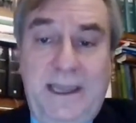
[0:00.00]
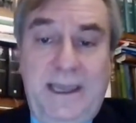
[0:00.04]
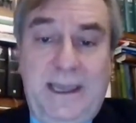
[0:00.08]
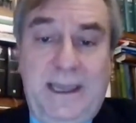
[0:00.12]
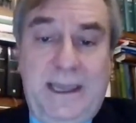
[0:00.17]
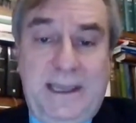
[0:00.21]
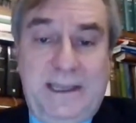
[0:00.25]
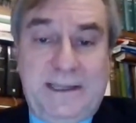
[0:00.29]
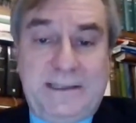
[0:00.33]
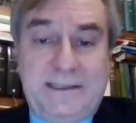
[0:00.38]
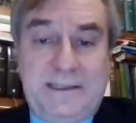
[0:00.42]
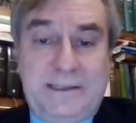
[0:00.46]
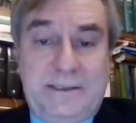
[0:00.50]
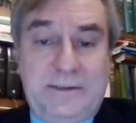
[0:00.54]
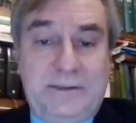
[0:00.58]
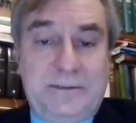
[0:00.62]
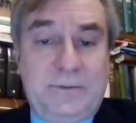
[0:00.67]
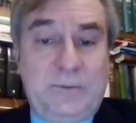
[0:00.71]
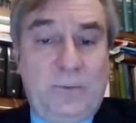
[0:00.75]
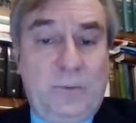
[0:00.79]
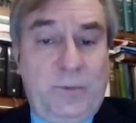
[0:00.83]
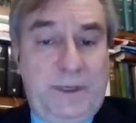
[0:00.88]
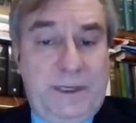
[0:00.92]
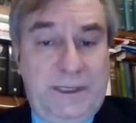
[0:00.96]
Institute.
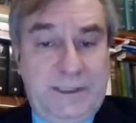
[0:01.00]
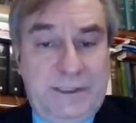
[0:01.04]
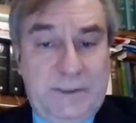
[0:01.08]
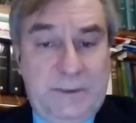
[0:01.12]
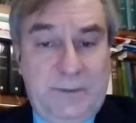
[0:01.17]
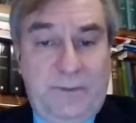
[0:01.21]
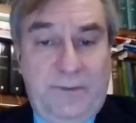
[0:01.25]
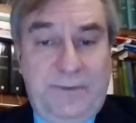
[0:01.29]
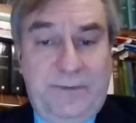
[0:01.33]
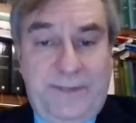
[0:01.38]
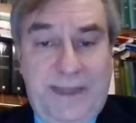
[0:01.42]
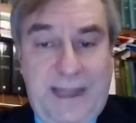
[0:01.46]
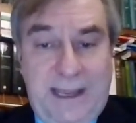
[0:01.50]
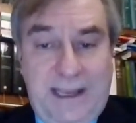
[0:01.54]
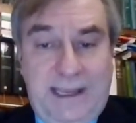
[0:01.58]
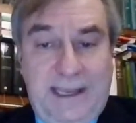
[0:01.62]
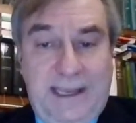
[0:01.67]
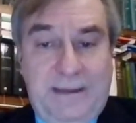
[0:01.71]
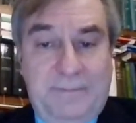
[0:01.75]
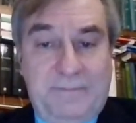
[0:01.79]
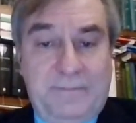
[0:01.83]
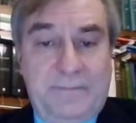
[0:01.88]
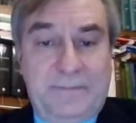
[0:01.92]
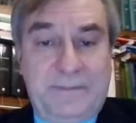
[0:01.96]
We do thank
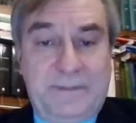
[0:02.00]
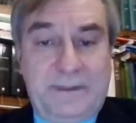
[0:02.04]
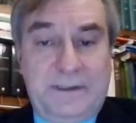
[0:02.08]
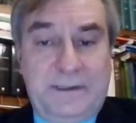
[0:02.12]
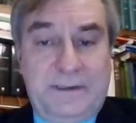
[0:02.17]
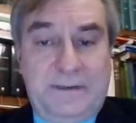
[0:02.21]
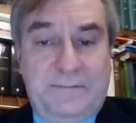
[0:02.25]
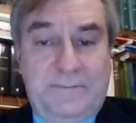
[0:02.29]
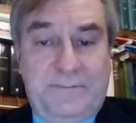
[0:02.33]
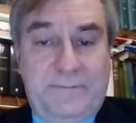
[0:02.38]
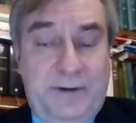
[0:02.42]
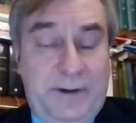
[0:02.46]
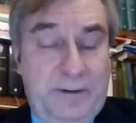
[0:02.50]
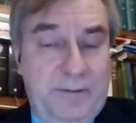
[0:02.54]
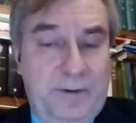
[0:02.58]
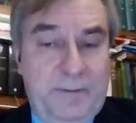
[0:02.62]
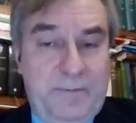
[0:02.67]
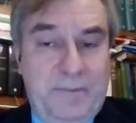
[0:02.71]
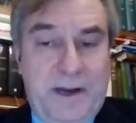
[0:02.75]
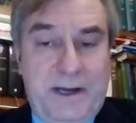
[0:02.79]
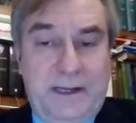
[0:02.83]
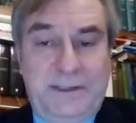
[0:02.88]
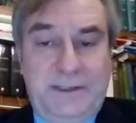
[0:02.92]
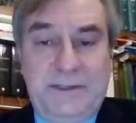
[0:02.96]
him very
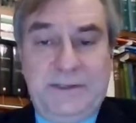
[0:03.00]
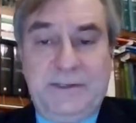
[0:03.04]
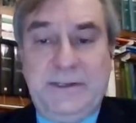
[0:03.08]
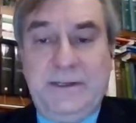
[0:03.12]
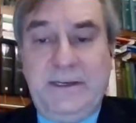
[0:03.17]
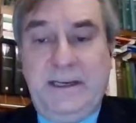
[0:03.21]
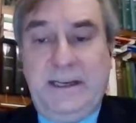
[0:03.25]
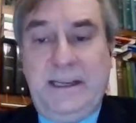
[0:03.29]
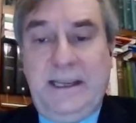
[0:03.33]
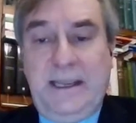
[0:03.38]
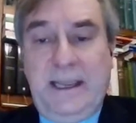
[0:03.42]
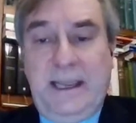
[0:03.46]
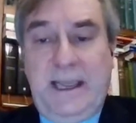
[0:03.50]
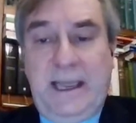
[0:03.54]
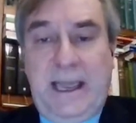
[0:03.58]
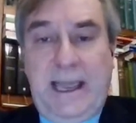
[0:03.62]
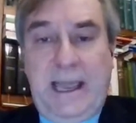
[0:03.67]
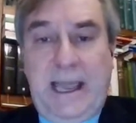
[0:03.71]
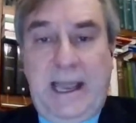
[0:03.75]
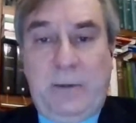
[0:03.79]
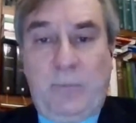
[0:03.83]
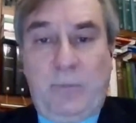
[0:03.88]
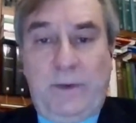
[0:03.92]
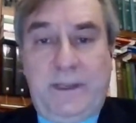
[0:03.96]
much,
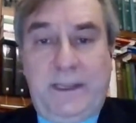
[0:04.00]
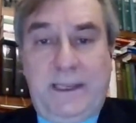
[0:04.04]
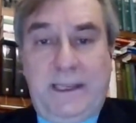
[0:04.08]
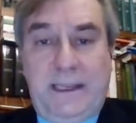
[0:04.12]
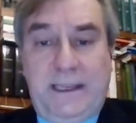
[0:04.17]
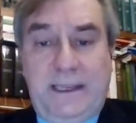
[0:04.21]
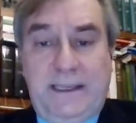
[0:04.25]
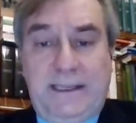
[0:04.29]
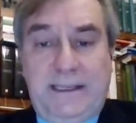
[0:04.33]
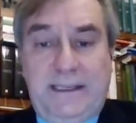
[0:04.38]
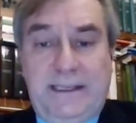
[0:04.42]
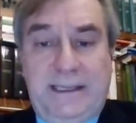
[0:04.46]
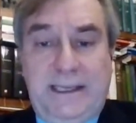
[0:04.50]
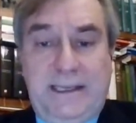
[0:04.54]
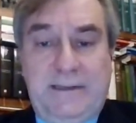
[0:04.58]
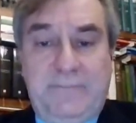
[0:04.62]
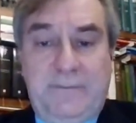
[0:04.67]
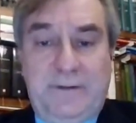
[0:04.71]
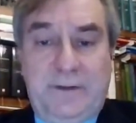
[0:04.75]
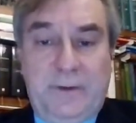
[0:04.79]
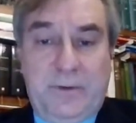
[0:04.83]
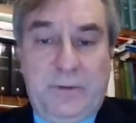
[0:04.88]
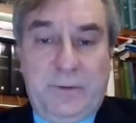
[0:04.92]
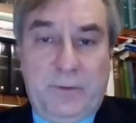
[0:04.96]
and we
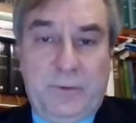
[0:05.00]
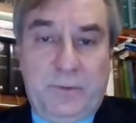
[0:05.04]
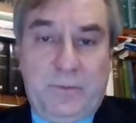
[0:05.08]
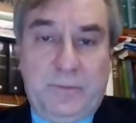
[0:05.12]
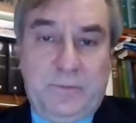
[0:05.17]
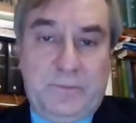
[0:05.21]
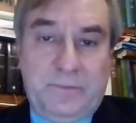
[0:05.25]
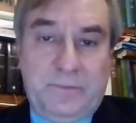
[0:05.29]
give you